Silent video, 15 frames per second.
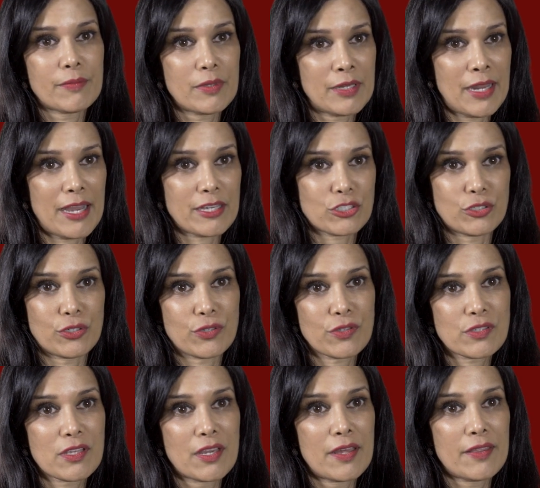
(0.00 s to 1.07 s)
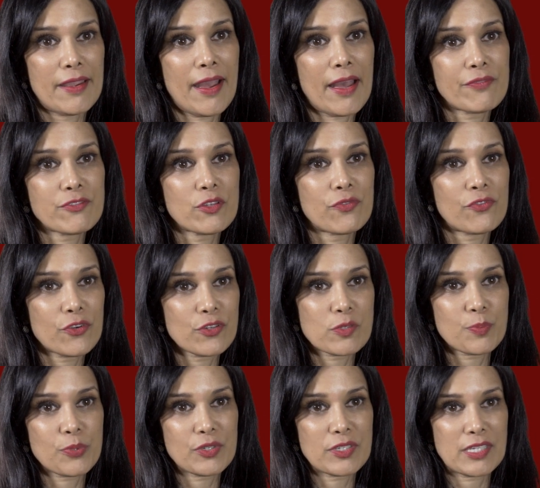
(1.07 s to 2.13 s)
nationals, they have to
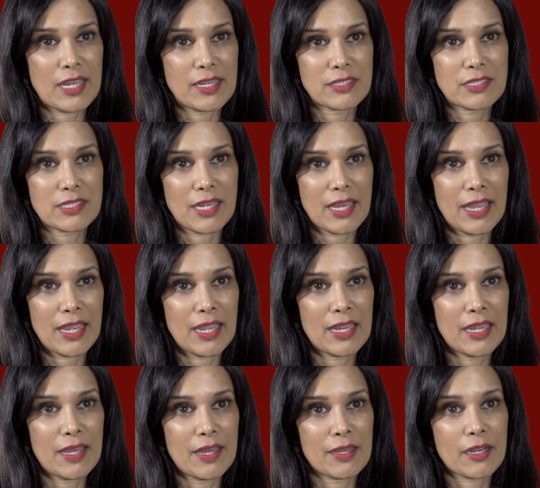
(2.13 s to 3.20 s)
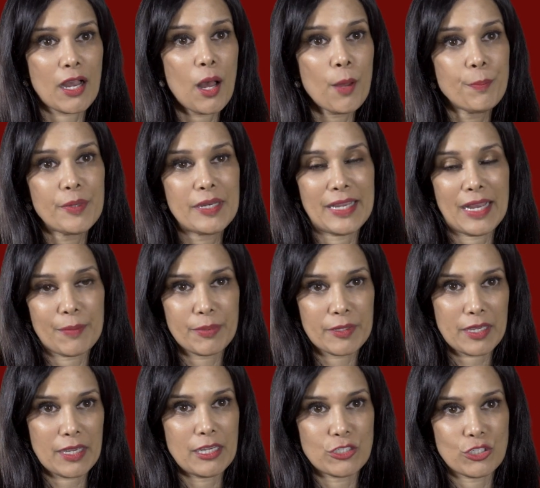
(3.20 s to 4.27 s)
first present a company
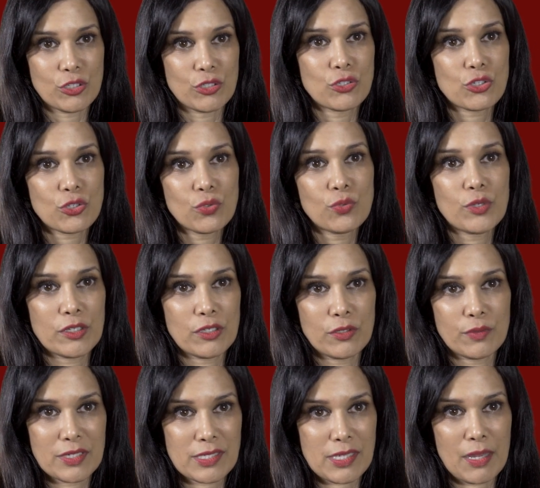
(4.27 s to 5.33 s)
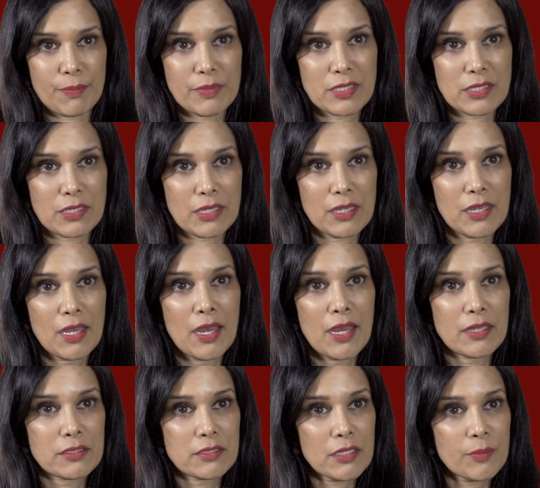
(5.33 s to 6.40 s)
application to a U.S. embassy.
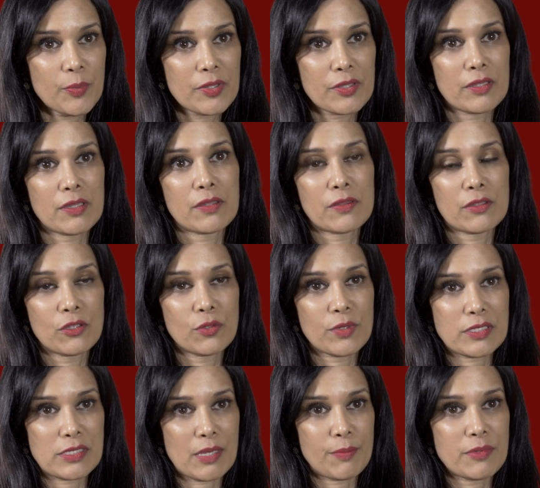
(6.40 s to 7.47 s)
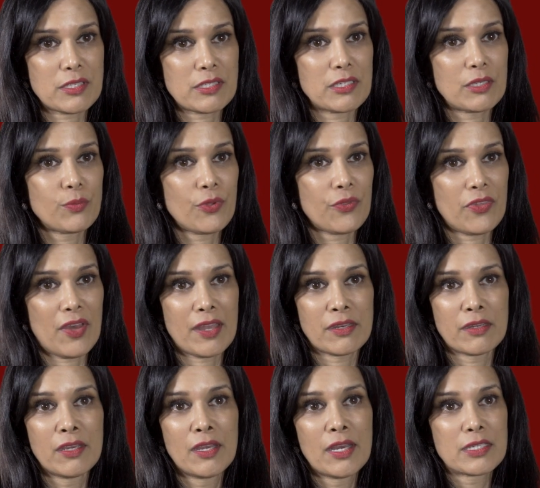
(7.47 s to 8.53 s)
And typically, the U.S. embassy will
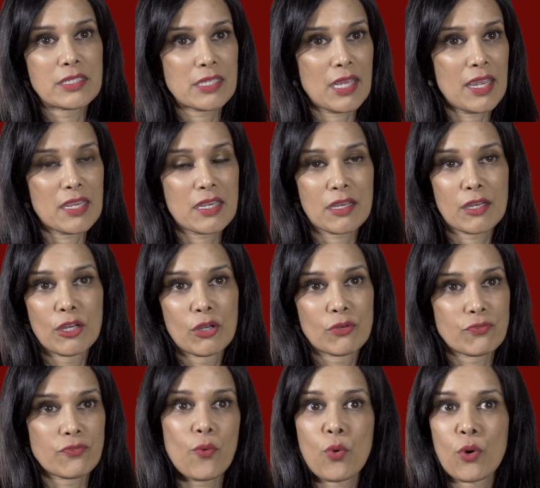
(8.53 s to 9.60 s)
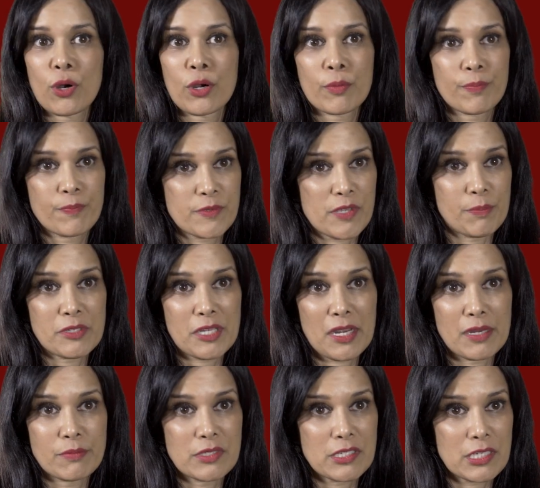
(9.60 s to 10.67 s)
then take 4,
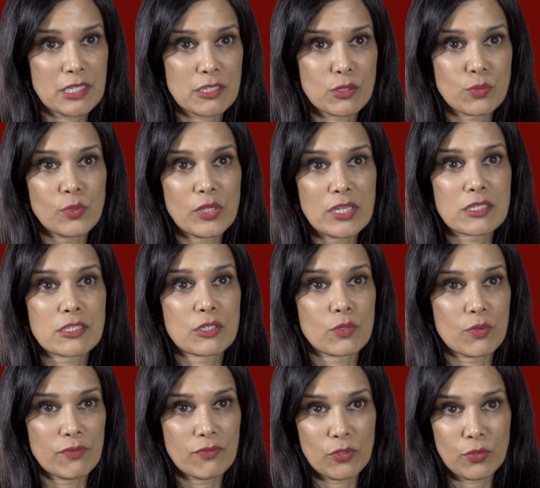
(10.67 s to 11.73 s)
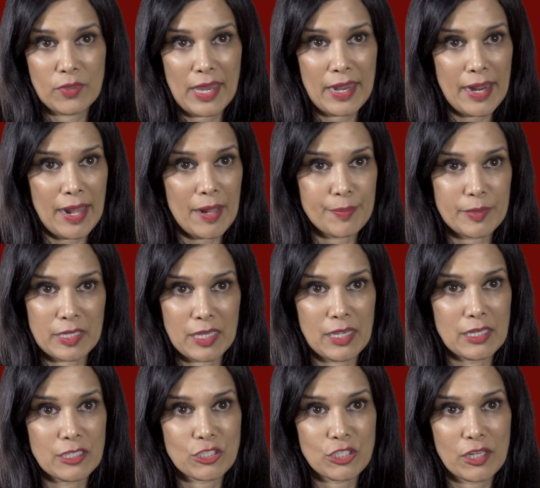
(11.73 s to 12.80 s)
sometimes 6 weeks to review that
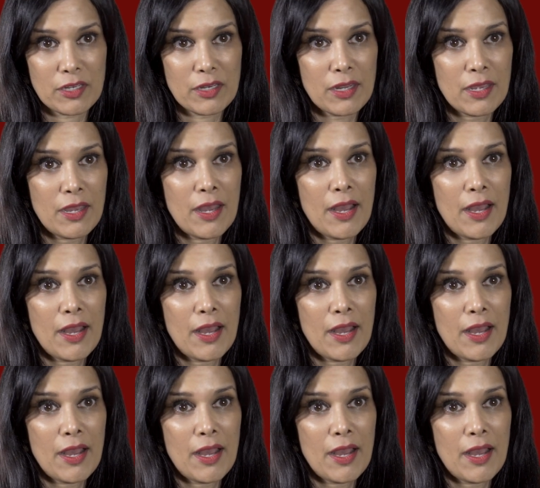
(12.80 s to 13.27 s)
application.